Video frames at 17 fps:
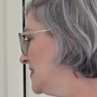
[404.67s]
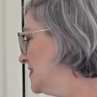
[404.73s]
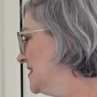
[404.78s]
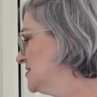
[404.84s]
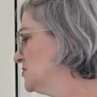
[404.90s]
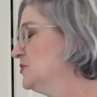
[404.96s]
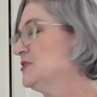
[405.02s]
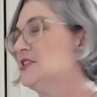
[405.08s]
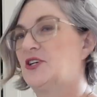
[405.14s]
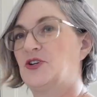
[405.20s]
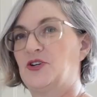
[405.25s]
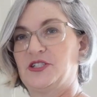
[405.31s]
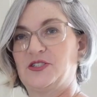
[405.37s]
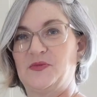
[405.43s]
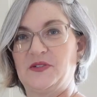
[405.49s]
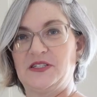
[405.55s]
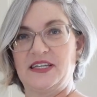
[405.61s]
This was a
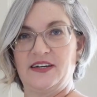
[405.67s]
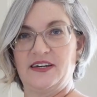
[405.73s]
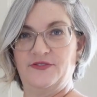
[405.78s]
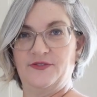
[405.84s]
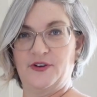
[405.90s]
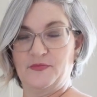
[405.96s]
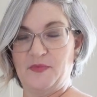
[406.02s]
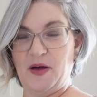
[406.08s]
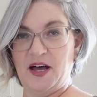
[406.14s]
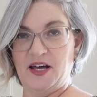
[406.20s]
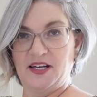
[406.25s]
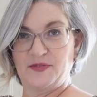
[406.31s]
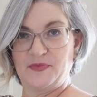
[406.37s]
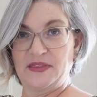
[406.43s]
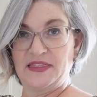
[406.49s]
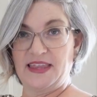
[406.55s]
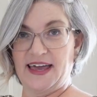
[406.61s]
Christmas gift from my
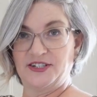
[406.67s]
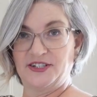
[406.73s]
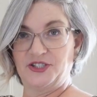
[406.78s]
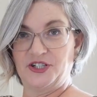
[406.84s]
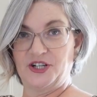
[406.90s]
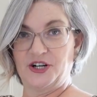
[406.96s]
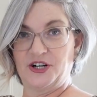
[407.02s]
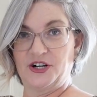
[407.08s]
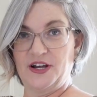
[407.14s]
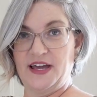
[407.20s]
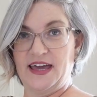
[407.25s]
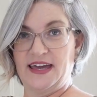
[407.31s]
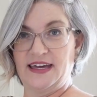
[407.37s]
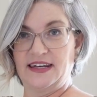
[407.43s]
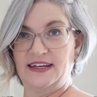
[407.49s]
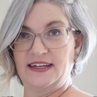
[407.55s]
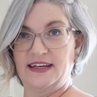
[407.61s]
husband last year,
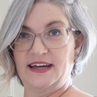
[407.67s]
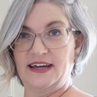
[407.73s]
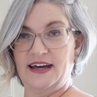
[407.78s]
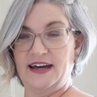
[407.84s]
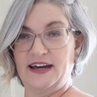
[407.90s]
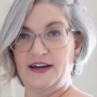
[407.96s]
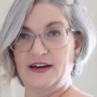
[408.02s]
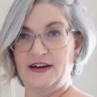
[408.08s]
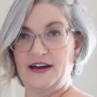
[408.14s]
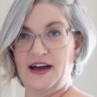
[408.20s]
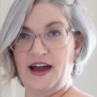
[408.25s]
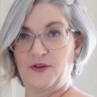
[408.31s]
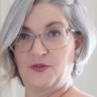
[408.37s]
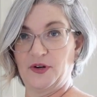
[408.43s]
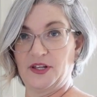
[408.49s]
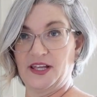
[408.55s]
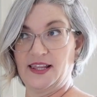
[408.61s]
and I
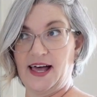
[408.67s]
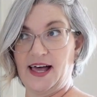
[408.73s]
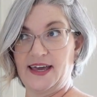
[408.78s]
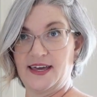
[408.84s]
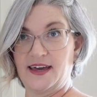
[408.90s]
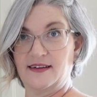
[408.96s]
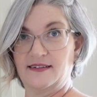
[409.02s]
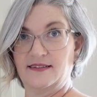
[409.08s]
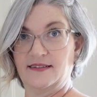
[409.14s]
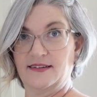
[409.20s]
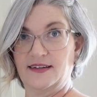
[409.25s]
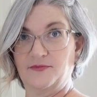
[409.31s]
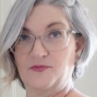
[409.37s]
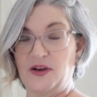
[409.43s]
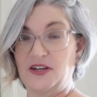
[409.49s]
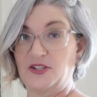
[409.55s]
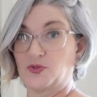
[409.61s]
really like it.
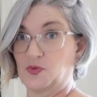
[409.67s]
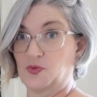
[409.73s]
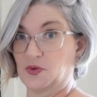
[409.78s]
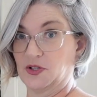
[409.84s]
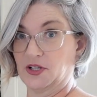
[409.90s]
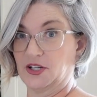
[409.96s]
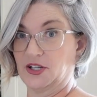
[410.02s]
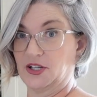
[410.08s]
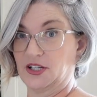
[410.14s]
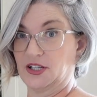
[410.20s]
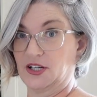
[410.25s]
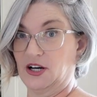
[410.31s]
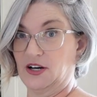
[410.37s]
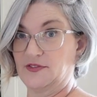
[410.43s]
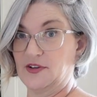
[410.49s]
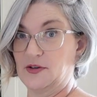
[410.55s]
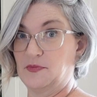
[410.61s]
It makes really good
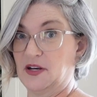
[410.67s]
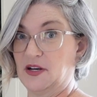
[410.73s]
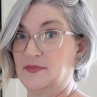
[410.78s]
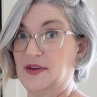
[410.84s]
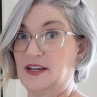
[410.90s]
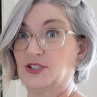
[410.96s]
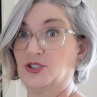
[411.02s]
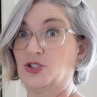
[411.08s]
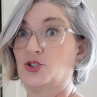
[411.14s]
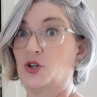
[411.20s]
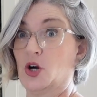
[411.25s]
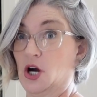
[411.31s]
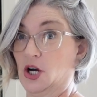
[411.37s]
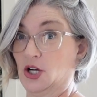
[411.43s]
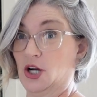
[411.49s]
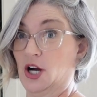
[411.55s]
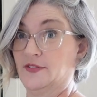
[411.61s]
coffee, but it makes
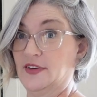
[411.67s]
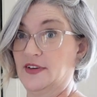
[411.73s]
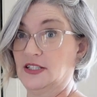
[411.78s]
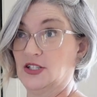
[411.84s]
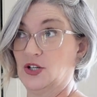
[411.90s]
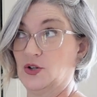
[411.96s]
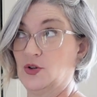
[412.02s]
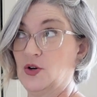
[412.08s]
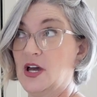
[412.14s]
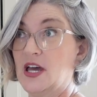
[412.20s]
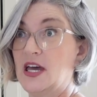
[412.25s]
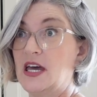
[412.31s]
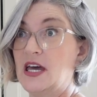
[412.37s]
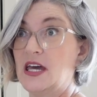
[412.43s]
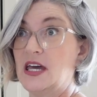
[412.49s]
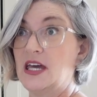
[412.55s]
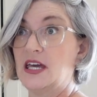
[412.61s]
strong coffee. So
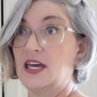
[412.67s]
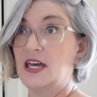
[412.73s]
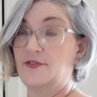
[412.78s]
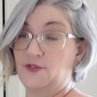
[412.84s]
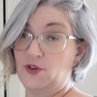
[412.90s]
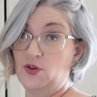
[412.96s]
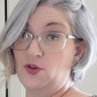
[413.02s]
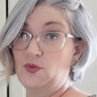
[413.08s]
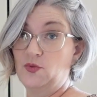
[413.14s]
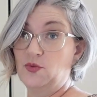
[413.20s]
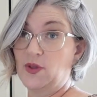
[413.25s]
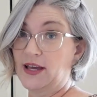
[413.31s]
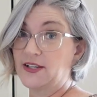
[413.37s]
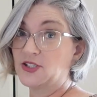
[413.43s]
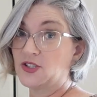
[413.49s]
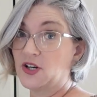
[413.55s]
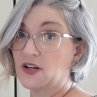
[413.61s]
if you
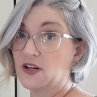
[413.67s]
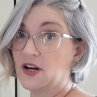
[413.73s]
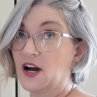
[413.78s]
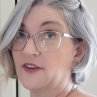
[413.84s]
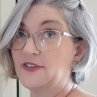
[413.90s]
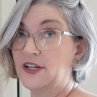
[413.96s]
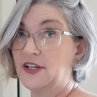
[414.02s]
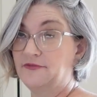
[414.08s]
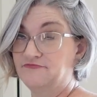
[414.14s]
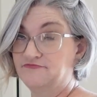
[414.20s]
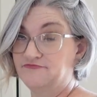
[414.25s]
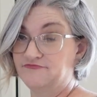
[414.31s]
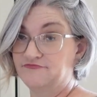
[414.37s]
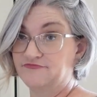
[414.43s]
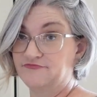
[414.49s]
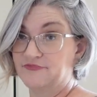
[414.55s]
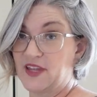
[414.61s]
like strong coffee,
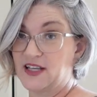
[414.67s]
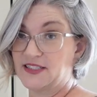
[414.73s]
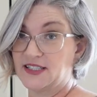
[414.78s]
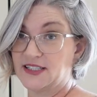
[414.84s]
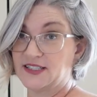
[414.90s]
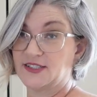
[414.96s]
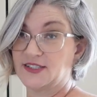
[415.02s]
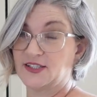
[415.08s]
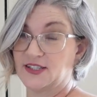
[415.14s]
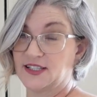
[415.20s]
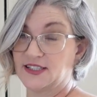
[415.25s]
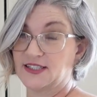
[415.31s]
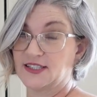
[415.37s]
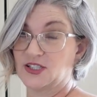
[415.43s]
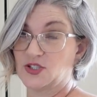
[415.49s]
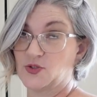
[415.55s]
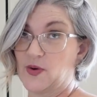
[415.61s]
this
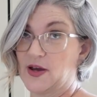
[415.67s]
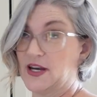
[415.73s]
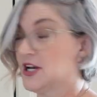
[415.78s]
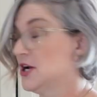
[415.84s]
is the way to